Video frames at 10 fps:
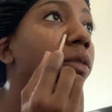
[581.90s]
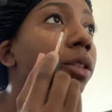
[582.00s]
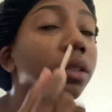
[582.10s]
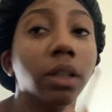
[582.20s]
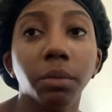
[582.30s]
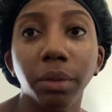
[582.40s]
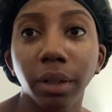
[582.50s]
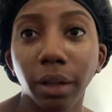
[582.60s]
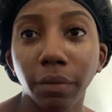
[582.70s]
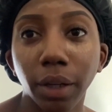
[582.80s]
Instead of
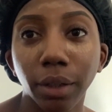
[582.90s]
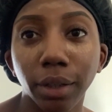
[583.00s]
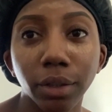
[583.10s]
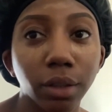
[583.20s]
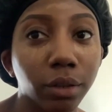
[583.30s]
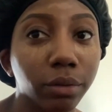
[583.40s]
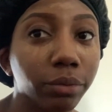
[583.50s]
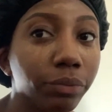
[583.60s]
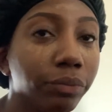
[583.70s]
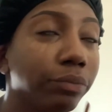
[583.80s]
putting, like, foundation on,
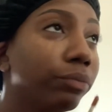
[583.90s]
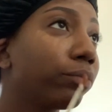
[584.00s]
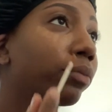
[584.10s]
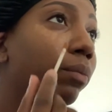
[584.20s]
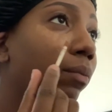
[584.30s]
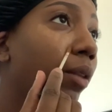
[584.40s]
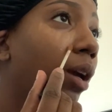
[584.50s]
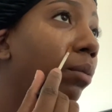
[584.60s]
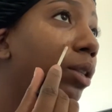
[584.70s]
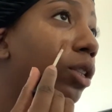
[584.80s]

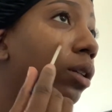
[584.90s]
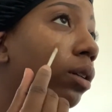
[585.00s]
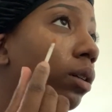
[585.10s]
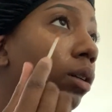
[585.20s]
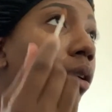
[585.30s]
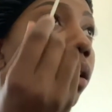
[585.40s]
I'll be cheating.